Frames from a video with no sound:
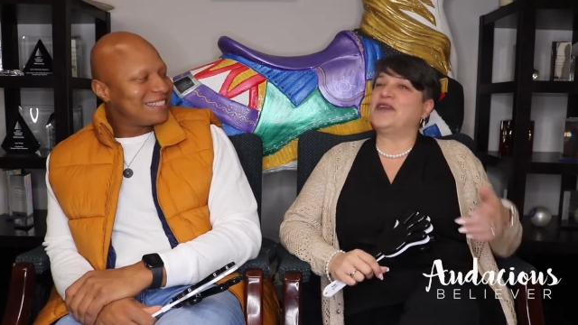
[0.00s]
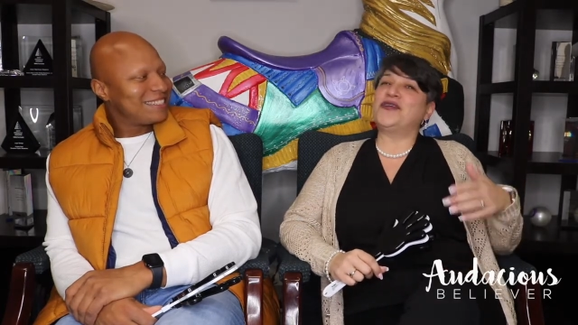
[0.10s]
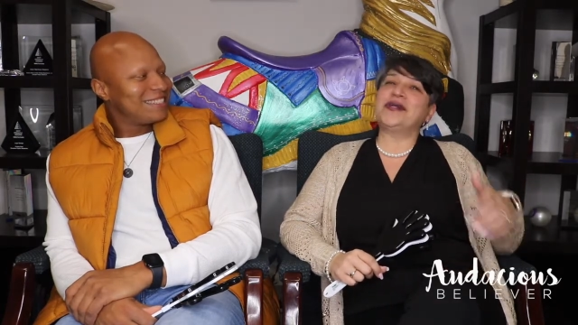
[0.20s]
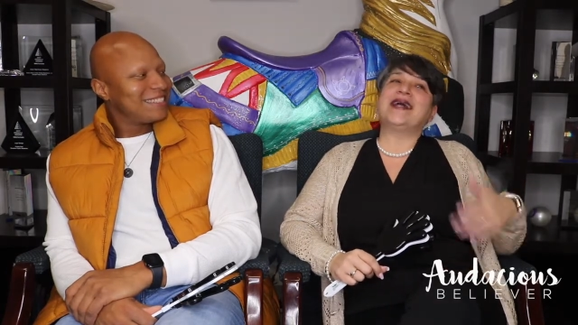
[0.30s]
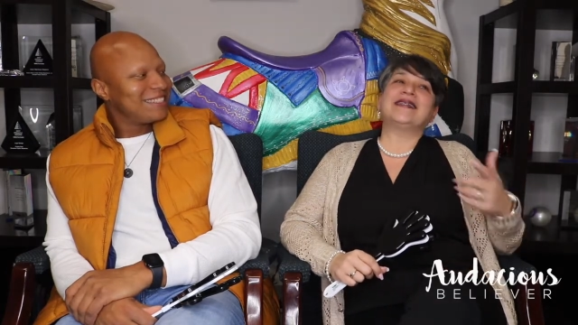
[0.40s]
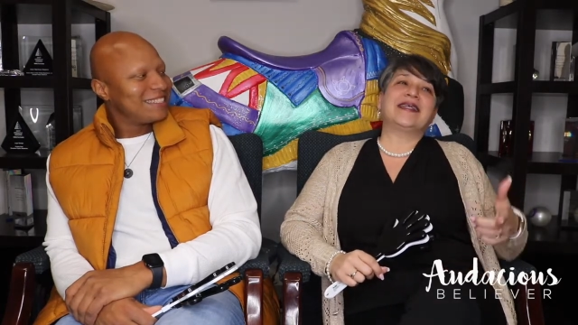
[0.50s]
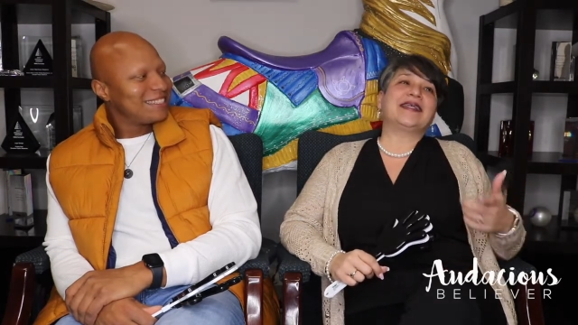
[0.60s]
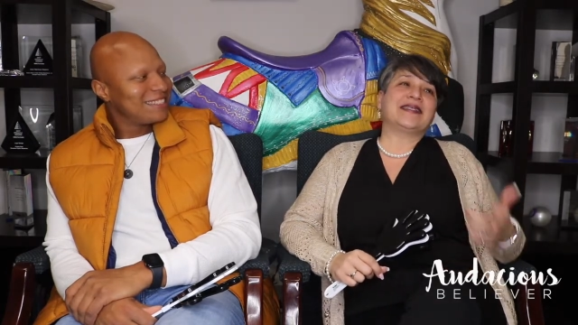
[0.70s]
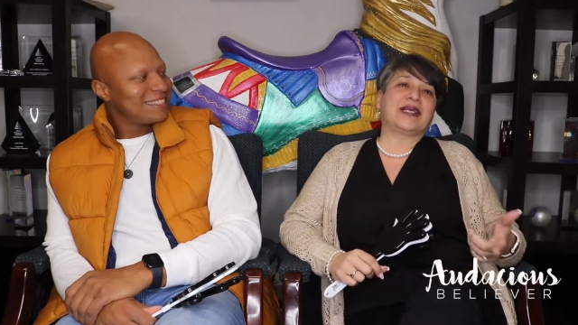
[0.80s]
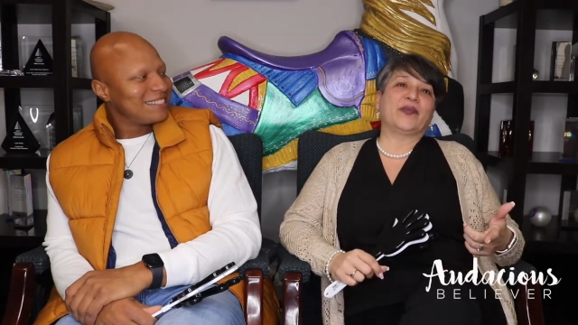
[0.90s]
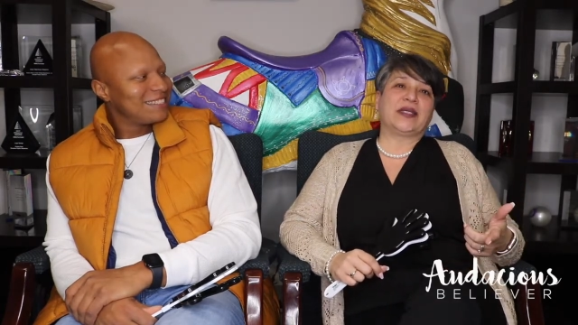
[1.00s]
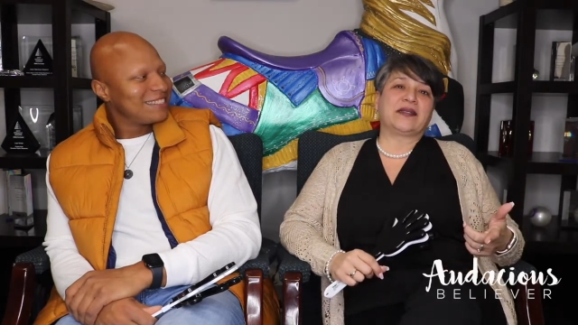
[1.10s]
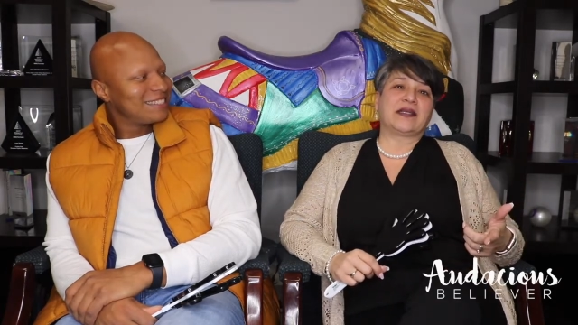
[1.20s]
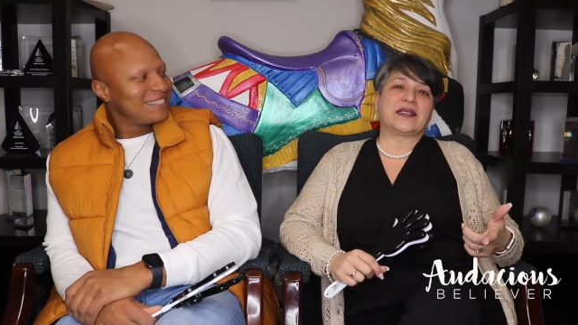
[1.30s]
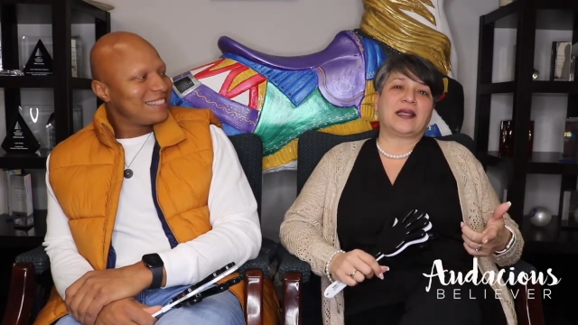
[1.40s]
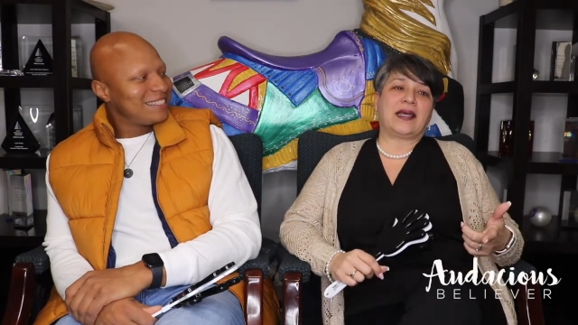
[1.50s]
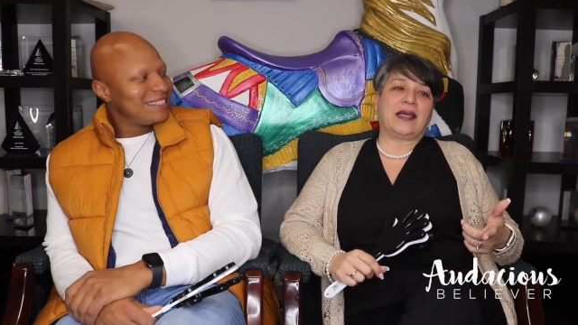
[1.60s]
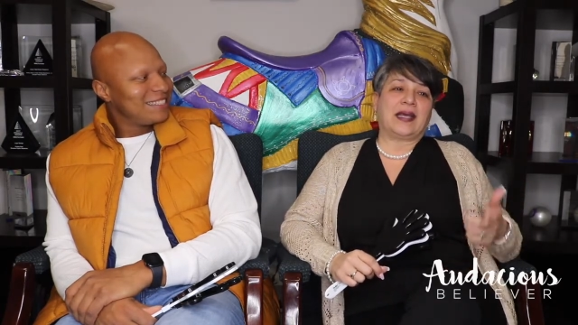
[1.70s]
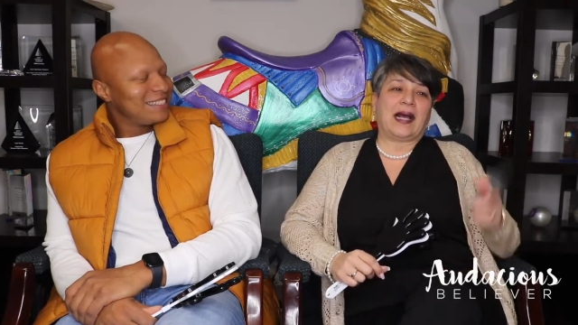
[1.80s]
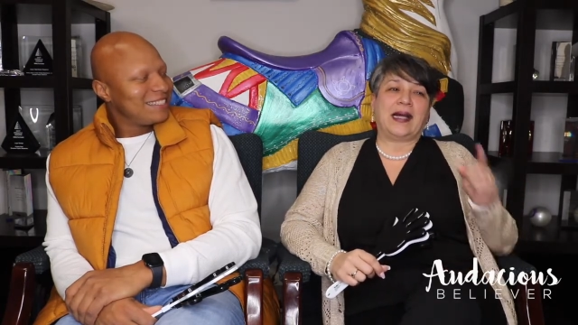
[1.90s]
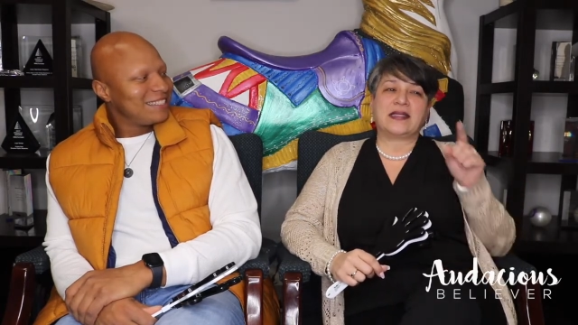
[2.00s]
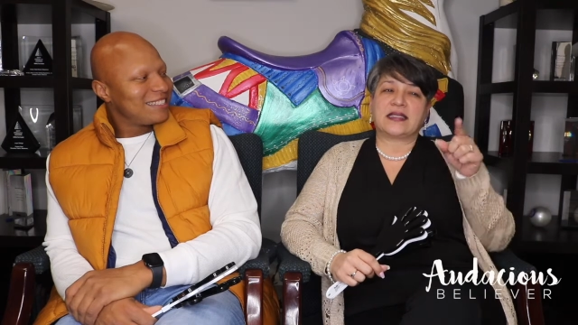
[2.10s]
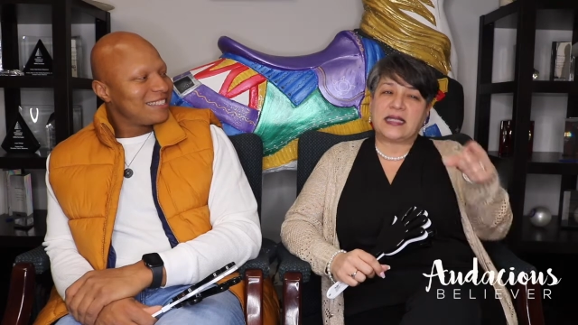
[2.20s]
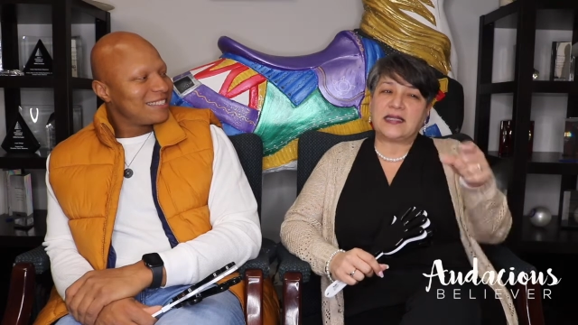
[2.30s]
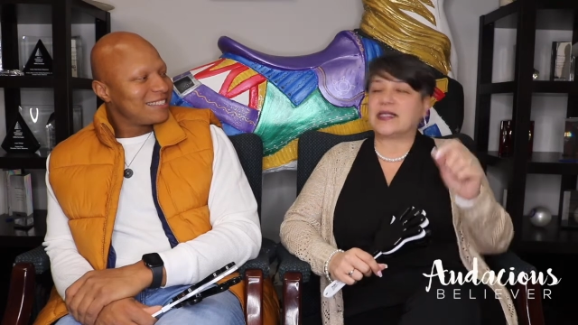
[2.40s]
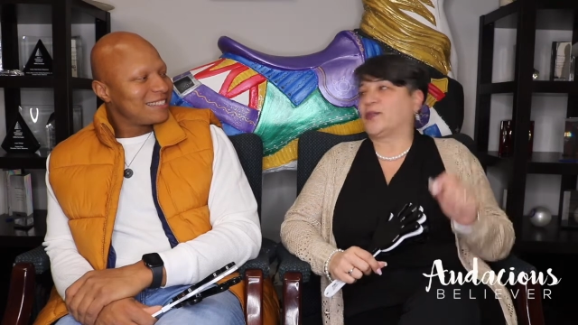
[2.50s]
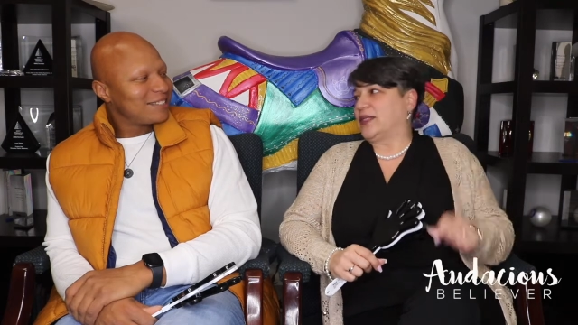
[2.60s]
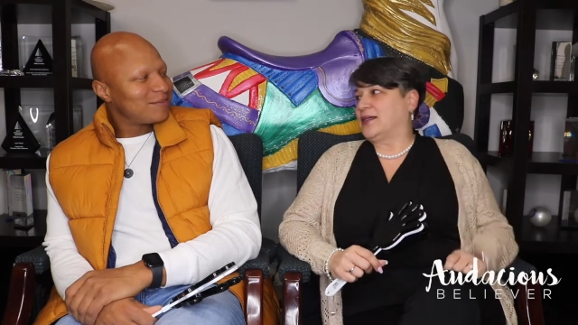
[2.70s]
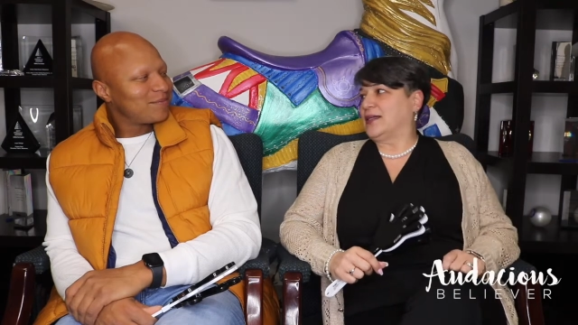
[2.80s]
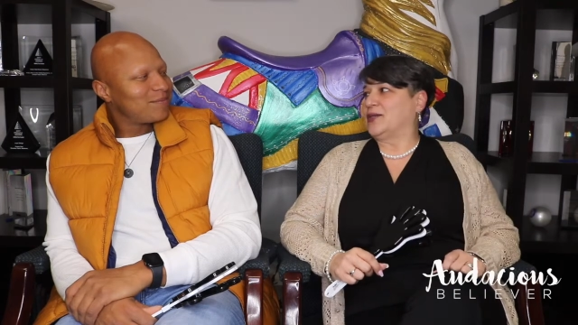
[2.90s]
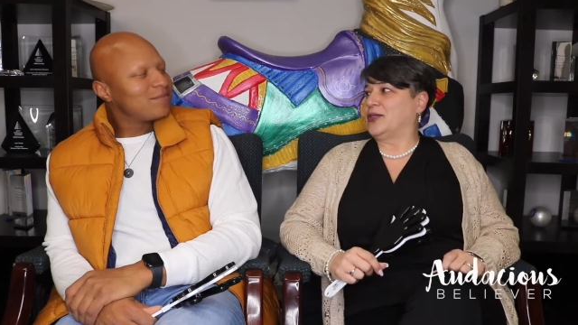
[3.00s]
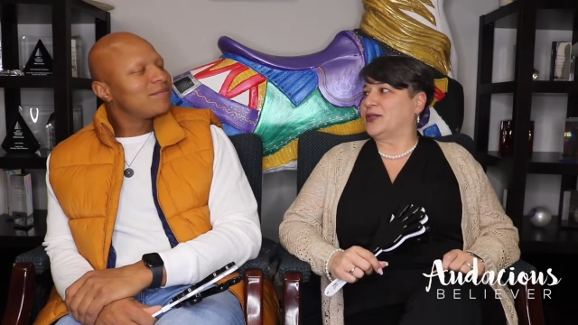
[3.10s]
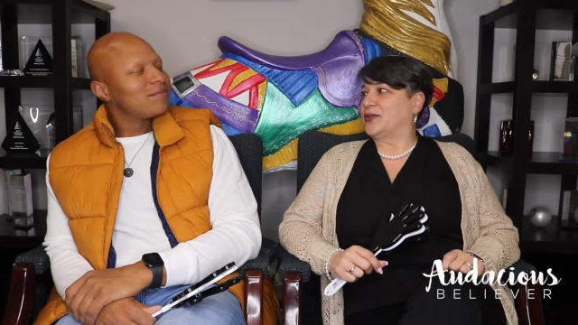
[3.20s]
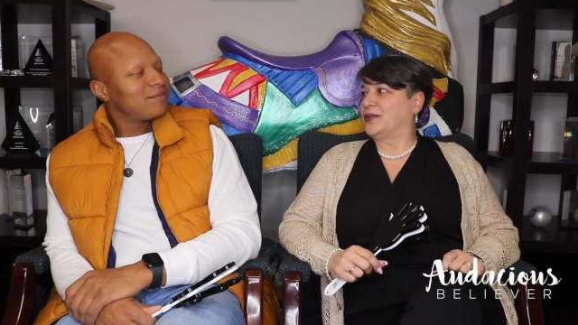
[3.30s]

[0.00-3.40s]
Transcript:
Speaker 1: If you're not saying something to say, I see something in you.